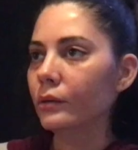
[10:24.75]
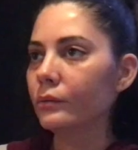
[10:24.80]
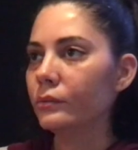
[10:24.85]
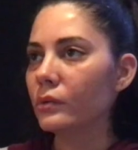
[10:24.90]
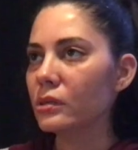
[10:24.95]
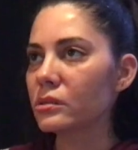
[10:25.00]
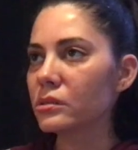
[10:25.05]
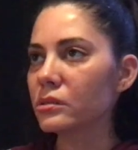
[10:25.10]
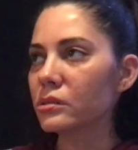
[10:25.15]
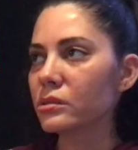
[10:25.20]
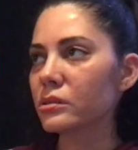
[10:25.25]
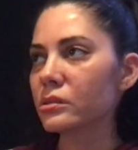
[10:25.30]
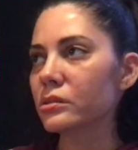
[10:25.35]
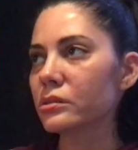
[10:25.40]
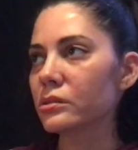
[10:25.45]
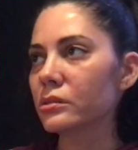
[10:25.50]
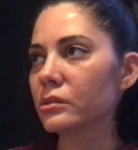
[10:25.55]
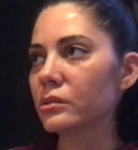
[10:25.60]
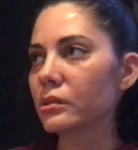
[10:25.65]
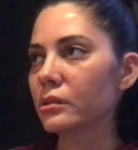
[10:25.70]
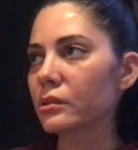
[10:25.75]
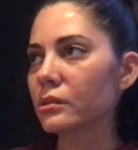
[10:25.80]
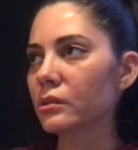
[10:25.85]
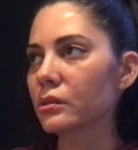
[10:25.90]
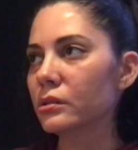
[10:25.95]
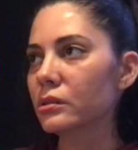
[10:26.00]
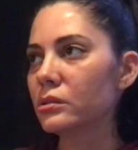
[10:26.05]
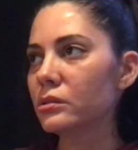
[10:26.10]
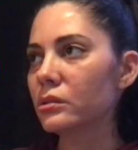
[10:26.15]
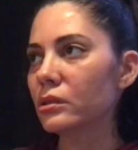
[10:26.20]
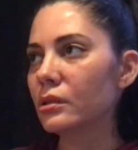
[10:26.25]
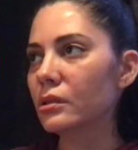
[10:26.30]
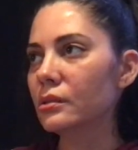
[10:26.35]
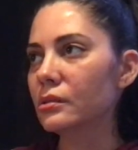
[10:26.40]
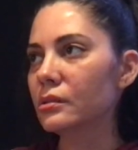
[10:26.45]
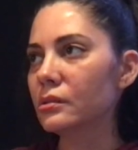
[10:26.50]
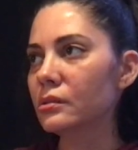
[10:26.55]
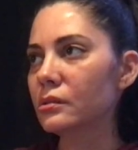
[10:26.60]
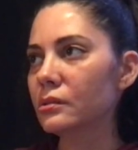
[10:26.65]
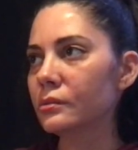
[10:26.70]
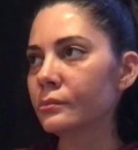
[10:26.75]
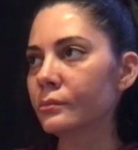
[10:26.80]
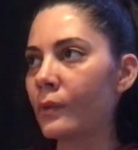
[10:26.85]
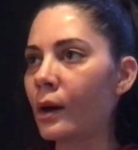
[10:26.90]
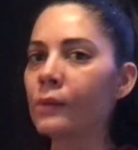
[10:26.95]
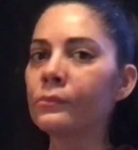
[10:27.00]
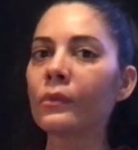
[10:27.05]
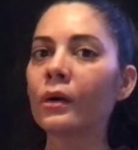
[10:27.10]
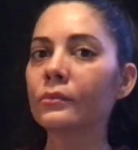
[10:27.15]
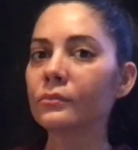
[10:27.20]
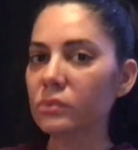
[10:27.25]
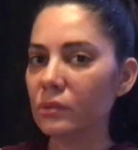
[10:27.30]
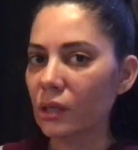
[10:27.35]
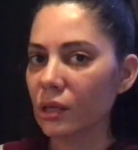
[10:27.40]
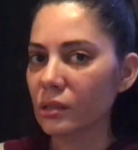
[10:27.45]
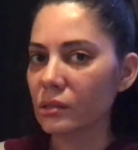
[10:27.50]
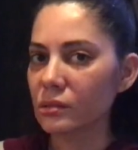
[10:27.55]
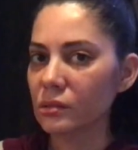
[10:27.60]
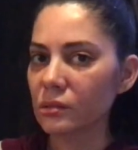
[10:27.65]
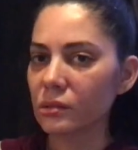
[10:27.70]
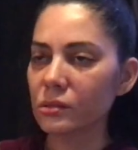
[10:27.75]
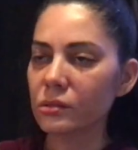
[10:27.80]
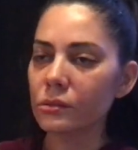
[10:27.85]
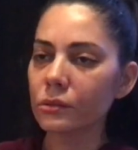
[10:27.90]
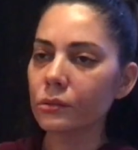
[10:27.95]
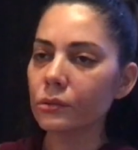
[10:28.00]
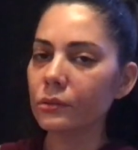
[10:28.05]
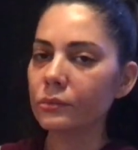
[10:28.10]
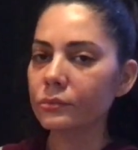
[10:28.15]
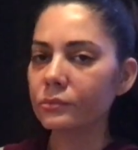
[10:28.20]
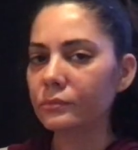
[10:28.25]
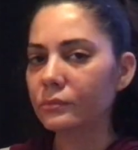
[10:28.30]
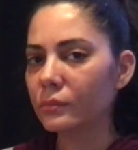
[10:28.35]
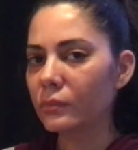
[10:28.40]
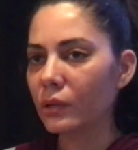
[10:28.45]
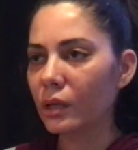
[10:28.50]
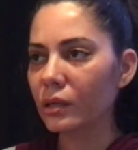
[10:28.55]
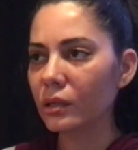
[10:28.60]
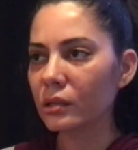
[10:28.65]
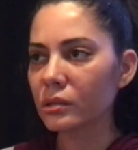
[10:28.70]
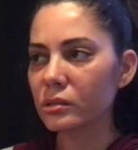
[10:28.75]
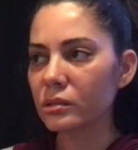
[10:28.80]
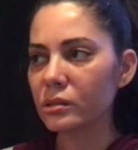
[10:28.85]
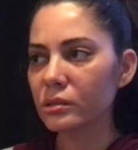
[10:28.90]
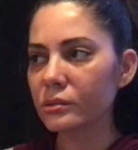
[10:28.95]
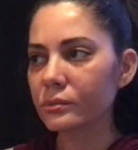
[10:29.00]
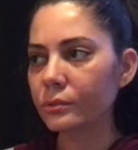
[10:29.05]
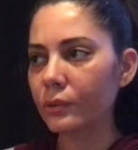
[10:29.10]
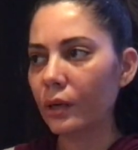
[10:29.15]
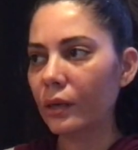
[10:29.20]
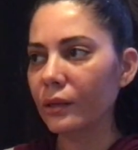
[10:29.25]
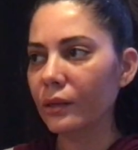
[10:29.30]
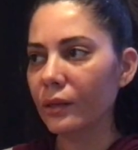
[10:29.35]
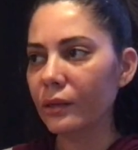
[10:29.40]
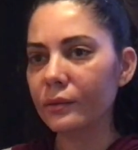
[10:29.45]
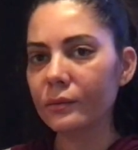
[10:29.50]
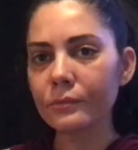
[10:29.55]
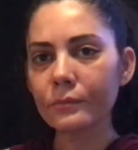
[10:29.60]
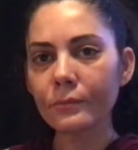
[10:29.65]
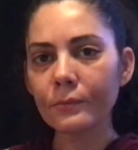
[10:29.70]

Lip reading: which she's my mom's cousin, so I guess she's probably like